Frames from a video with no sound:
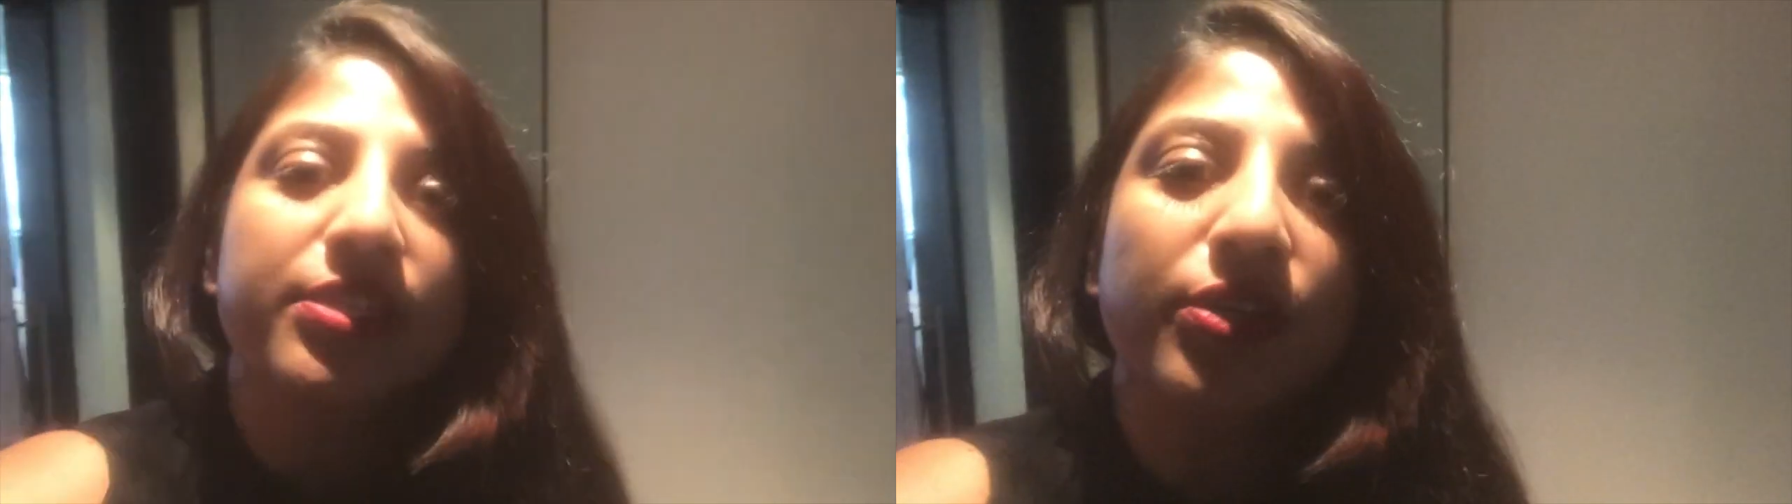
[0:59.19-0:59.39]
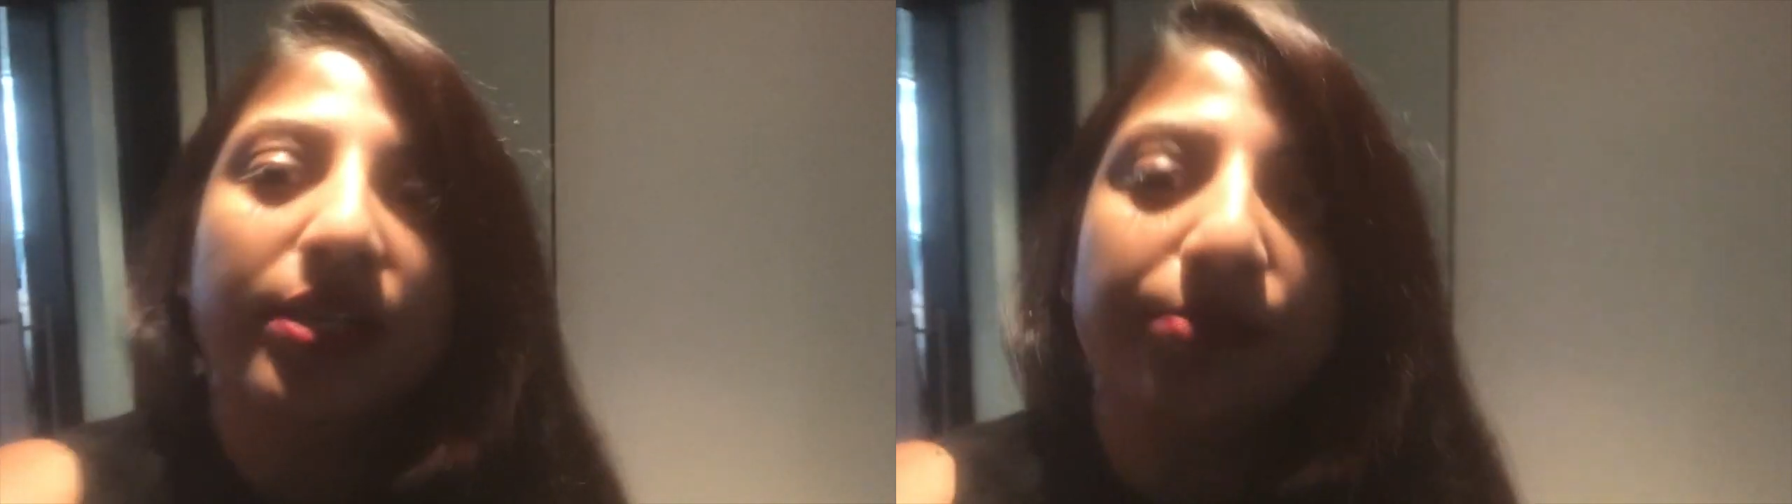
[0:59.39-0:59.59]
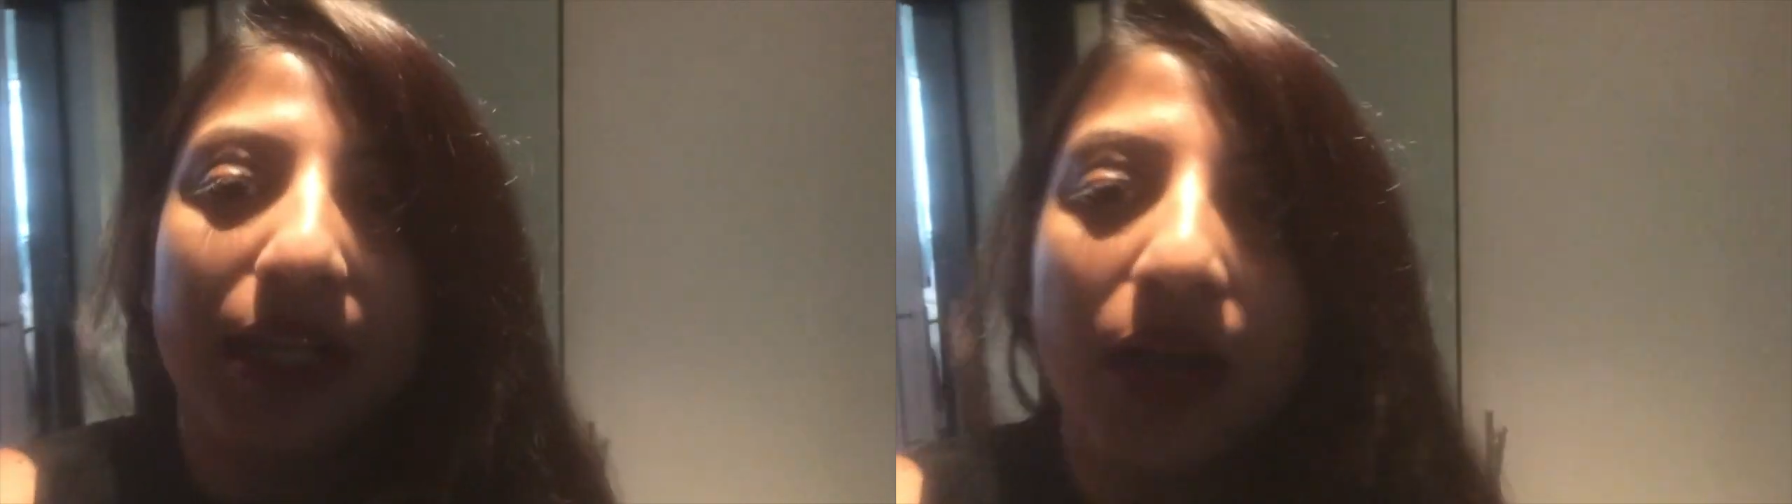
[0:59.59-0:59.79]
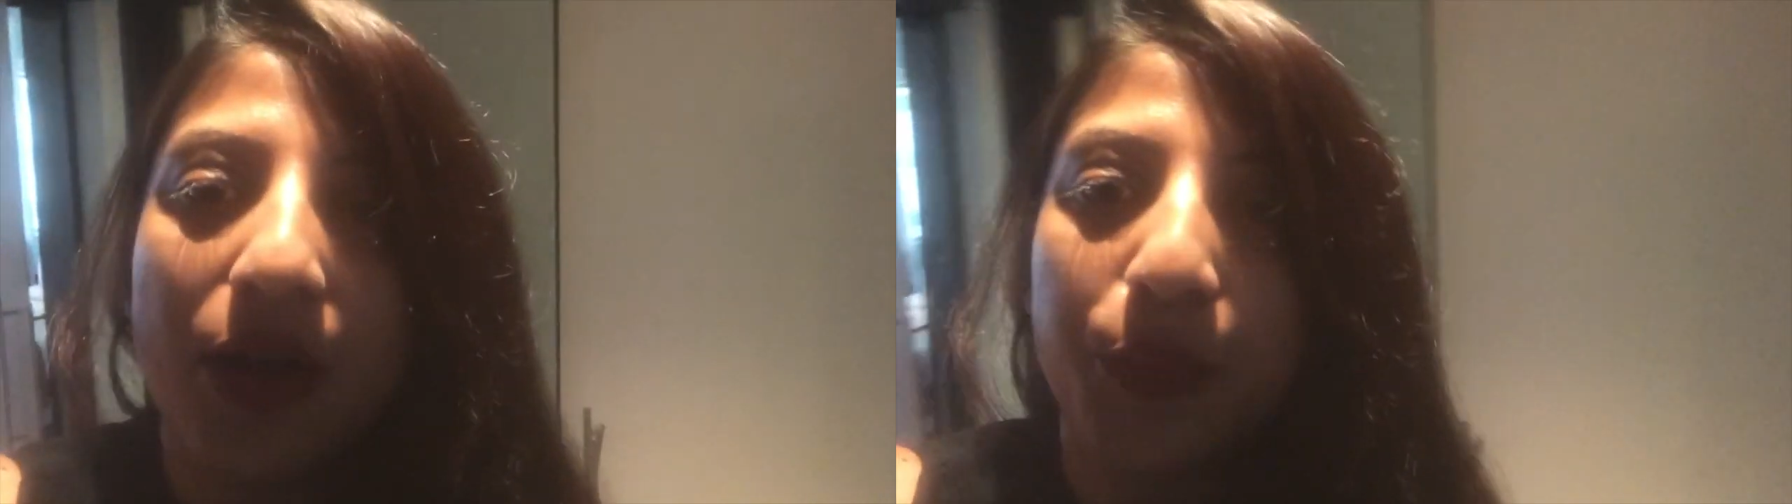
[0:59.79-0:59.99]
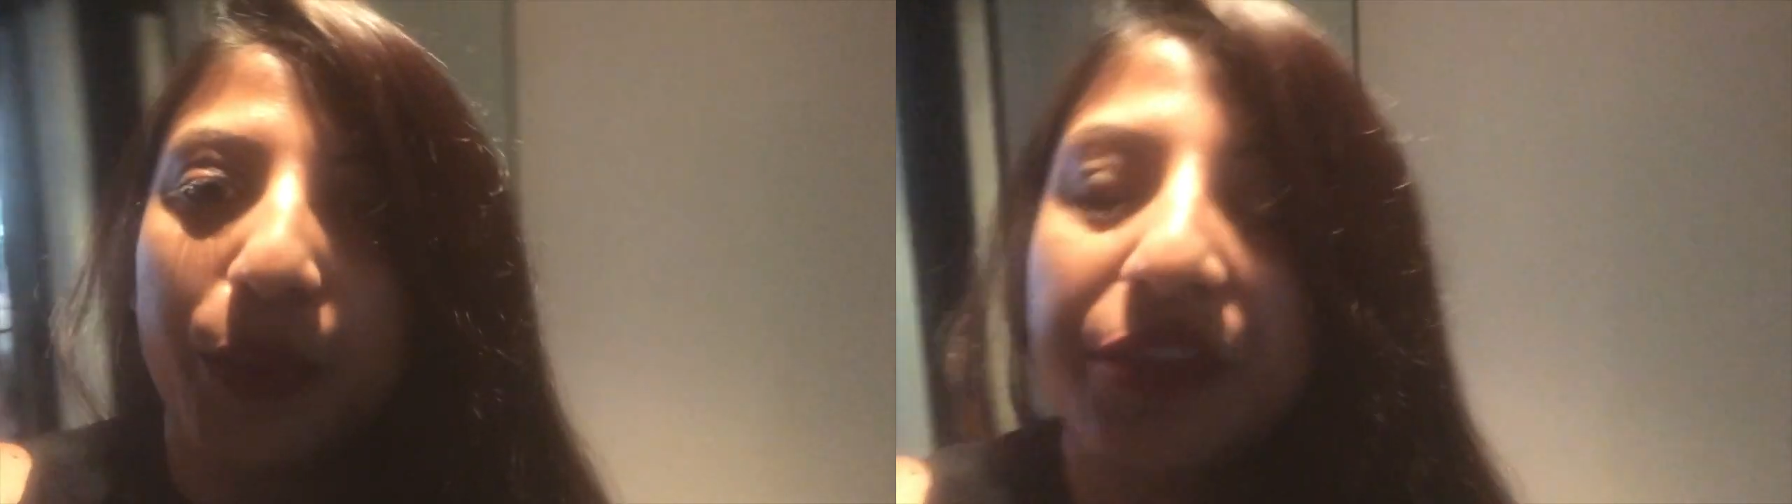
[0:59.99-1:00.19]
So come
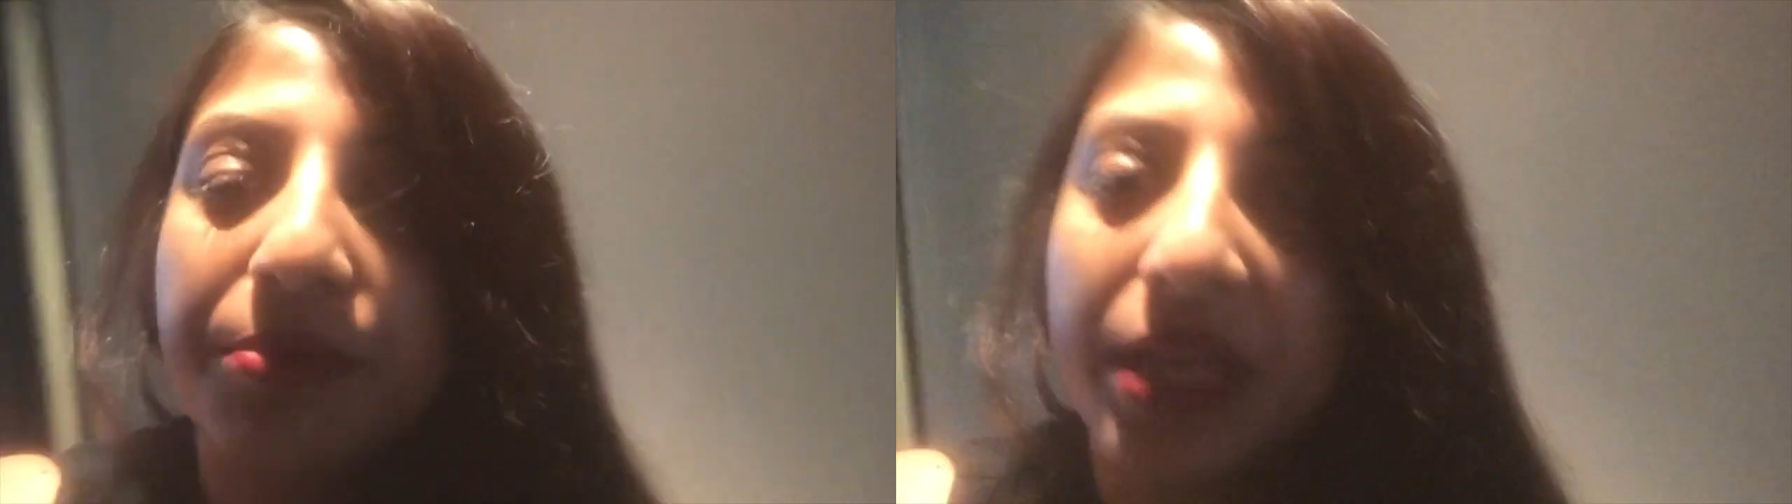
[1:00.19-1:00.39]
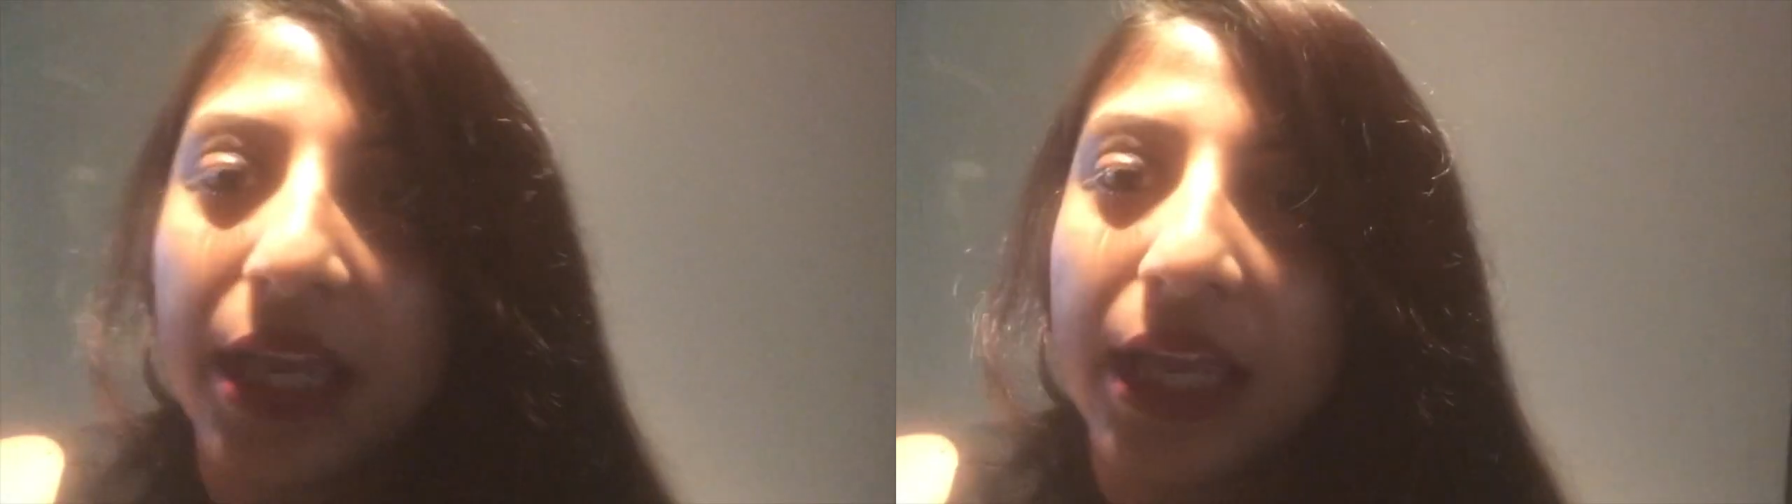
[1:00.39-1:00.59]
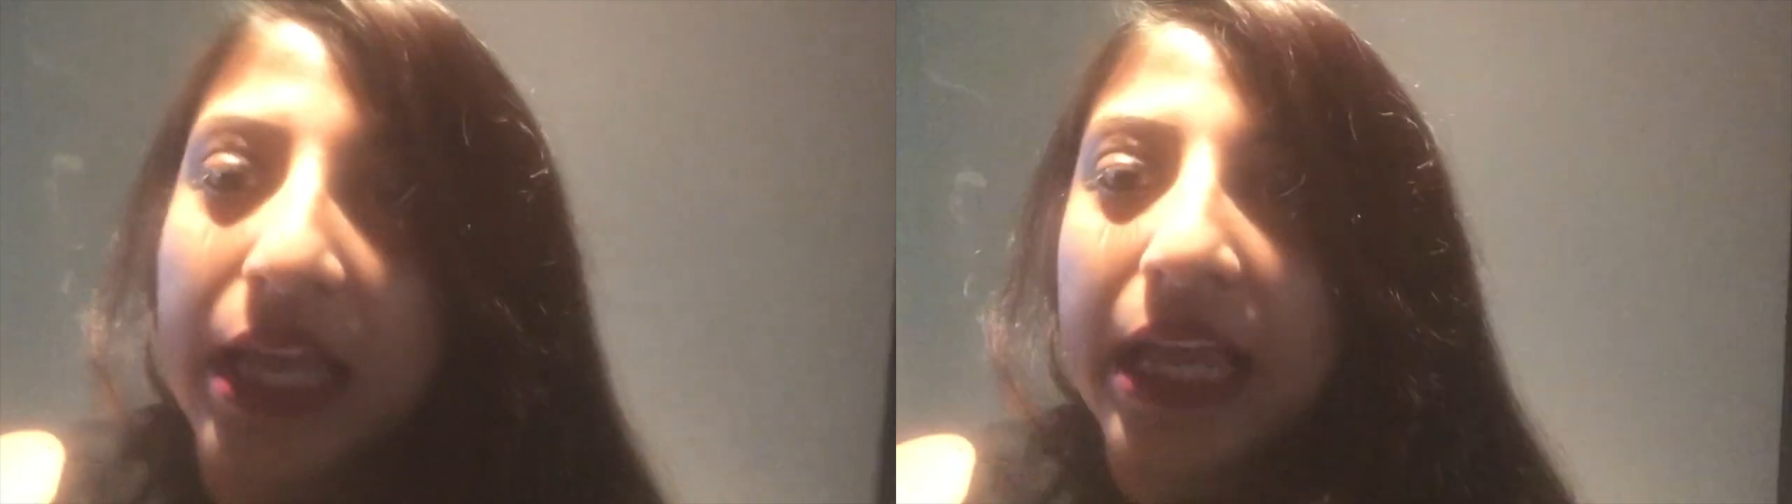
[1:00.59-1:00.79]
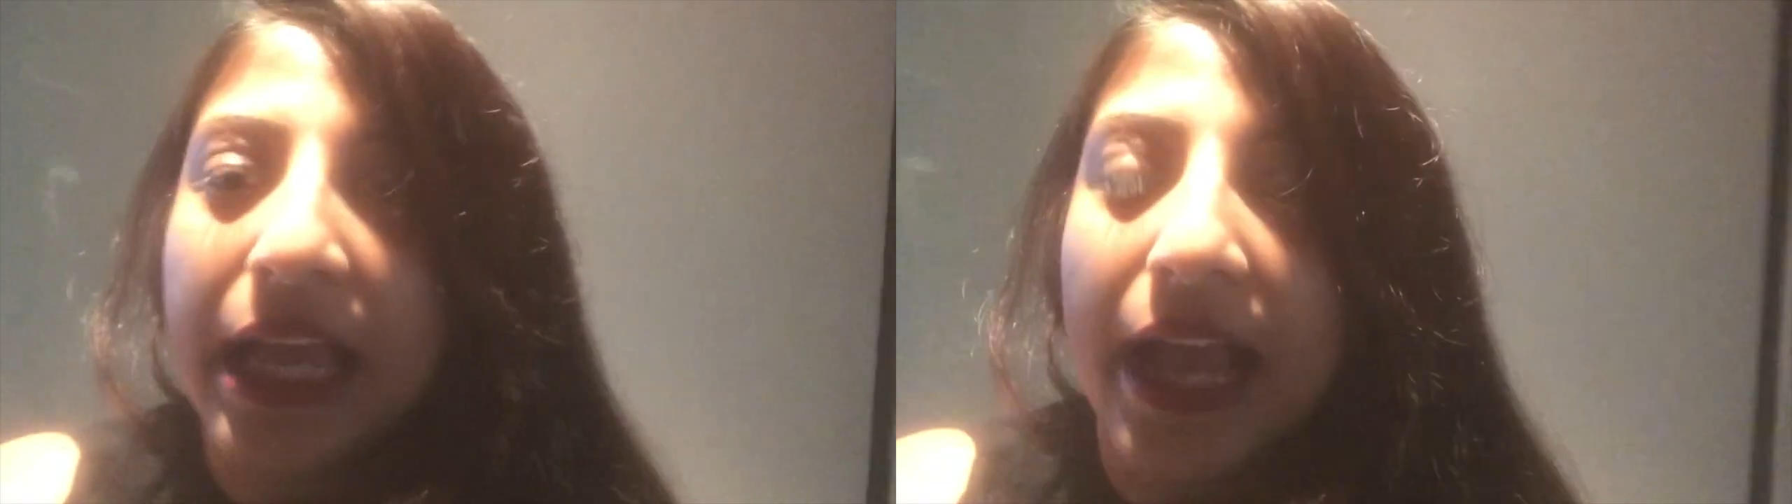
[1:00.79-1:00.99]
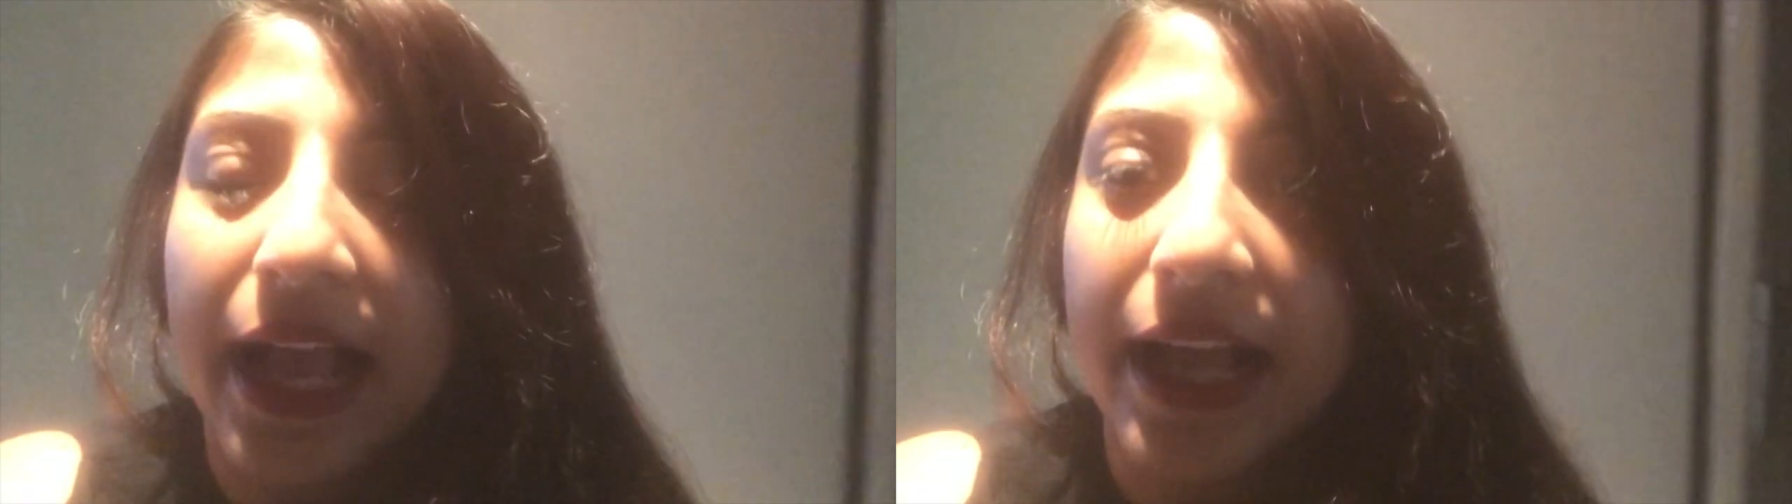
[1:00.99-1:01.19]
along with me
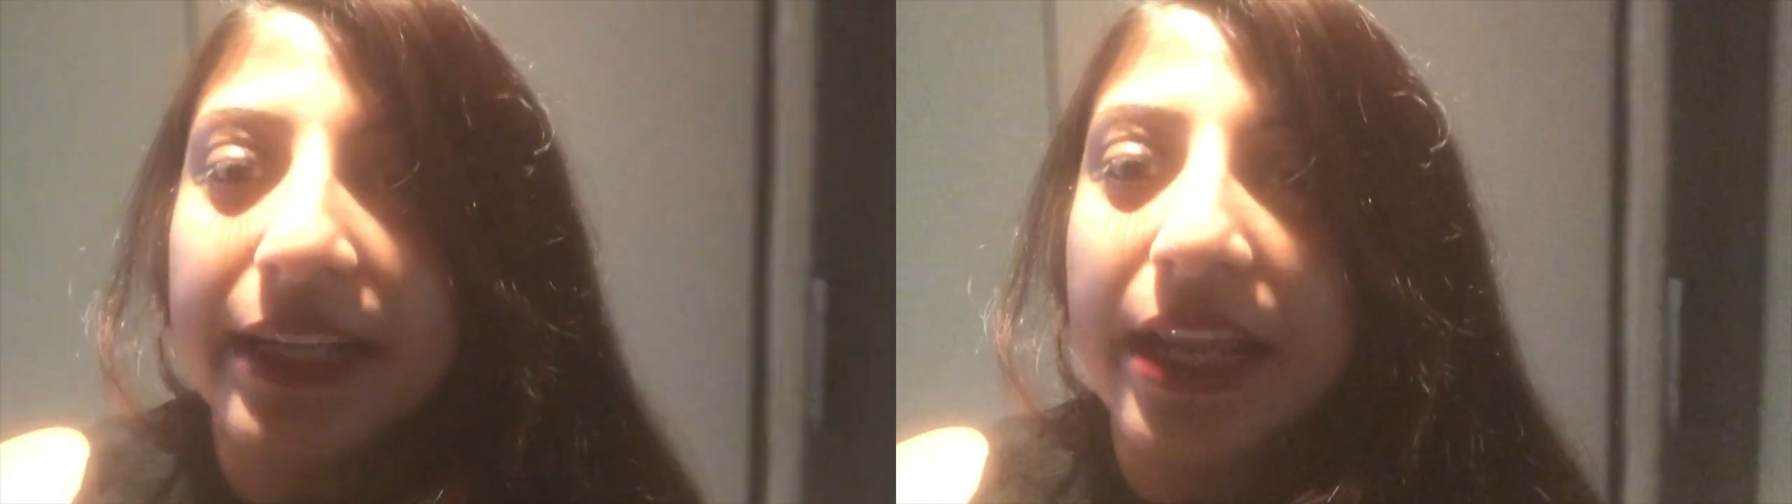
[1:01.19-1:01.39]
and